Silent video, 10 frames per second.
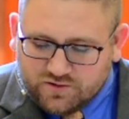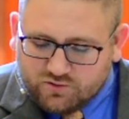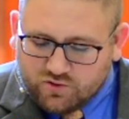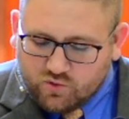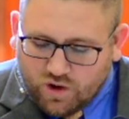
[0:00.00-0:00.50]

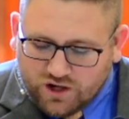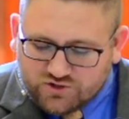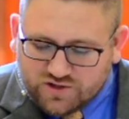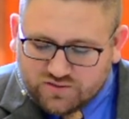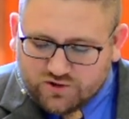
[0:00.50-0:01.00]
through the
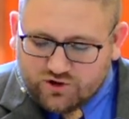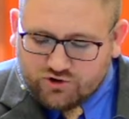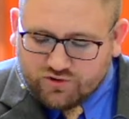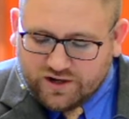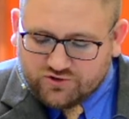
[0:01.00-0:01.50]
washing of
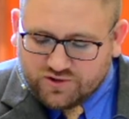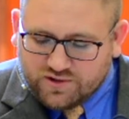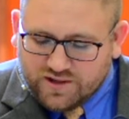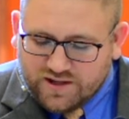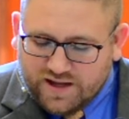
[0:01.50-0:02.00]

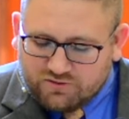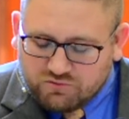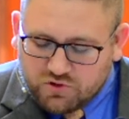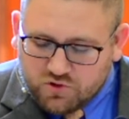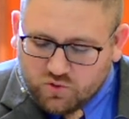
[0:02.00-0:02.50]
regeneration and
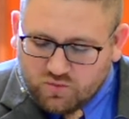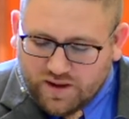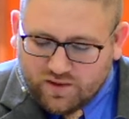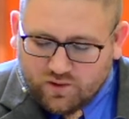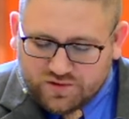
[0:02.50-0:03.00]
renewal
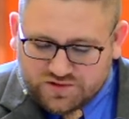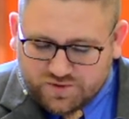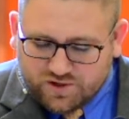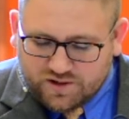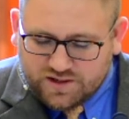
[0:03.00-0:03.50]
by the Holy
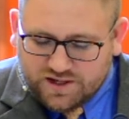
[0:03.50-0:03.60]
Spirit.